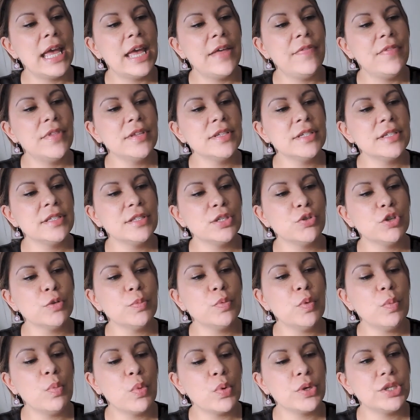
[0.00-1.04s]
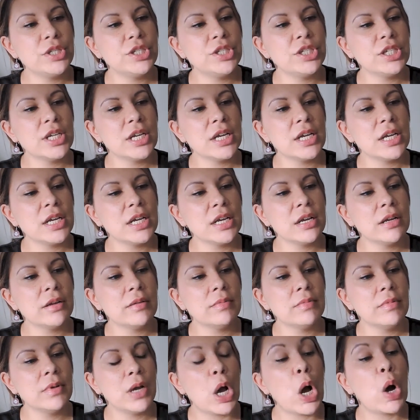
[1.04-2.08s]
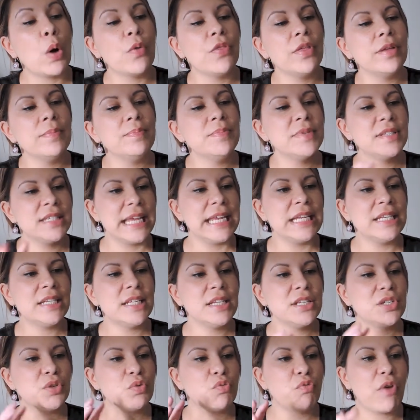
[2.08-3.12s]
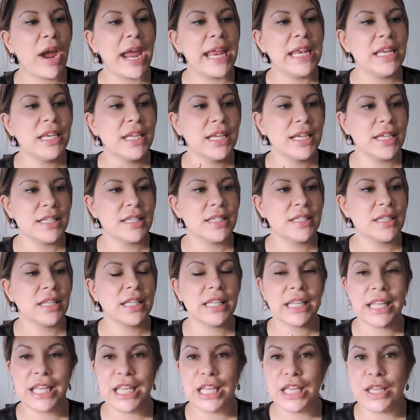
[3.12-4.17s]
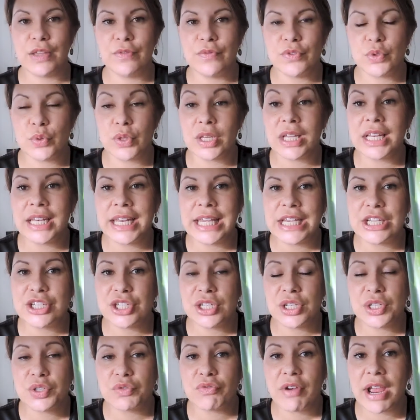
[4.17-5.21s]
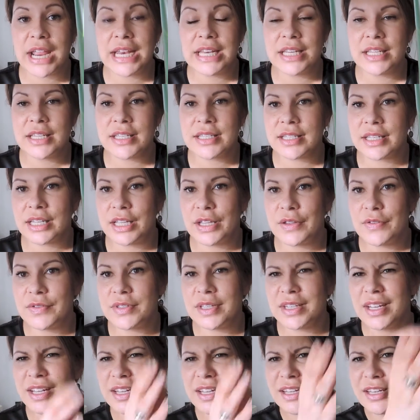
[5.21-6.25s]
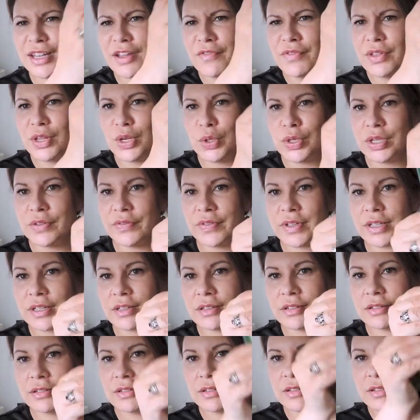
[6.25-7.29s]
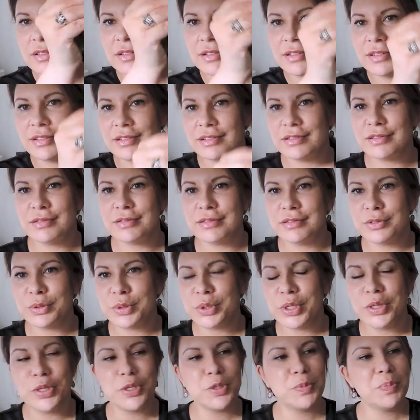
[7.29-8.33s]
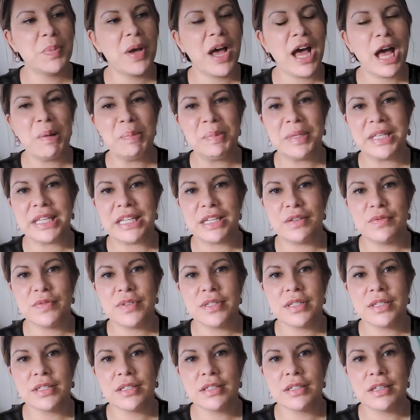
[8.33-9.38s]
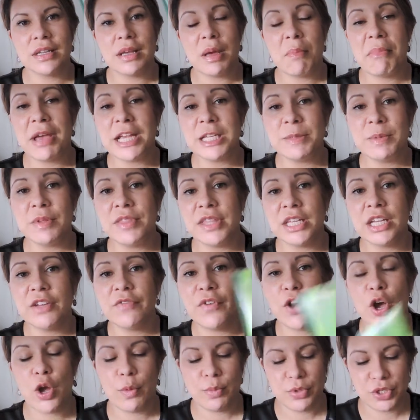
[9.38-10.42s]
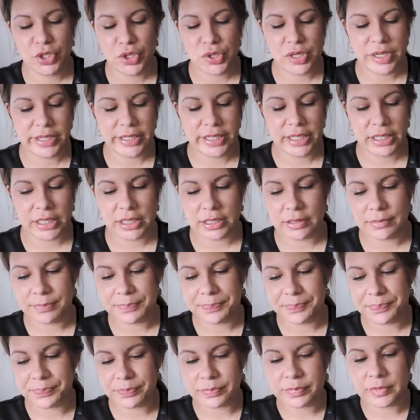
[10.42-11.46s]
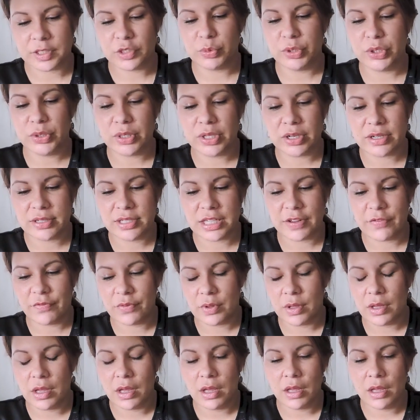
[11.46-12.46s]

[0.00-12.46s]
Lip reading: And this is the triple moisture. Oh, the scent is Rainkissed Leaves. Or the collection is Rainkissed Leaves. And I love the look of it. It's like those palm leaves. Makes me think of home too, New Zealand. So we do a lot of stuff